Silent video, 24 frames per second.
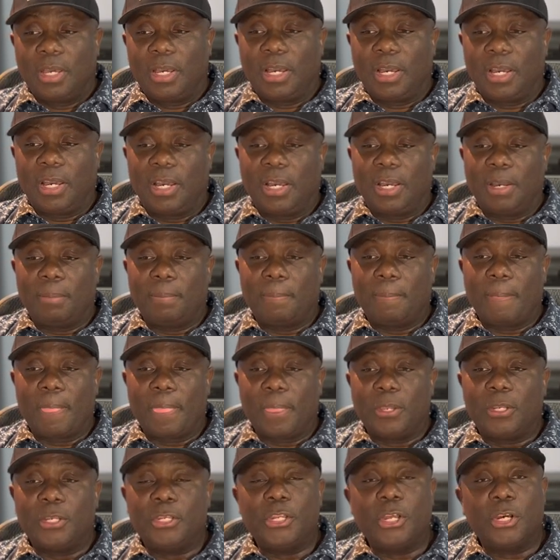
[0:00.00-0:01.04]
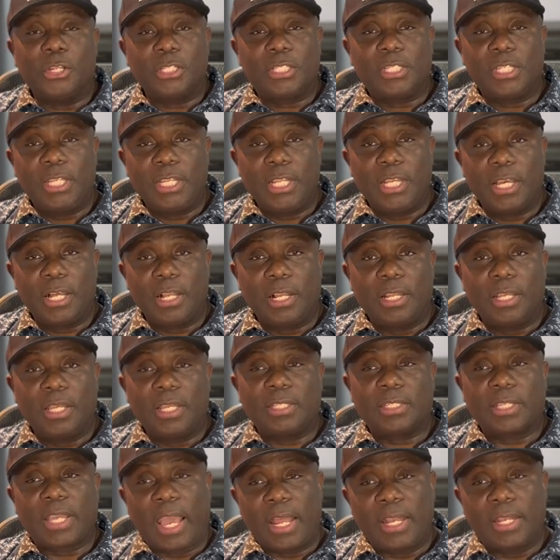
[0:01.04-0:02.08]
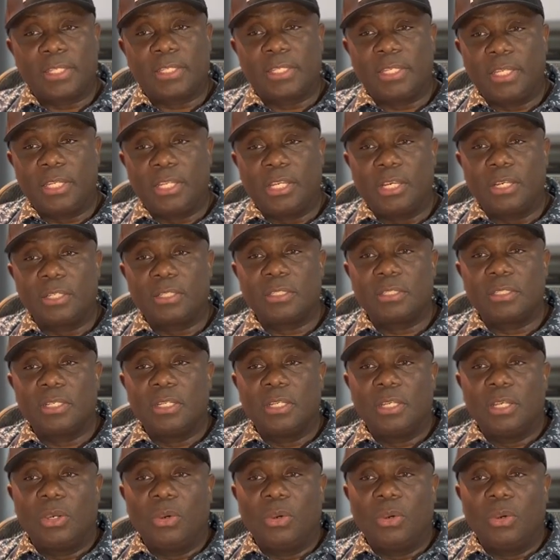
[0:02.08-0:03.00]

Um, non-CDL, it's kind of tedious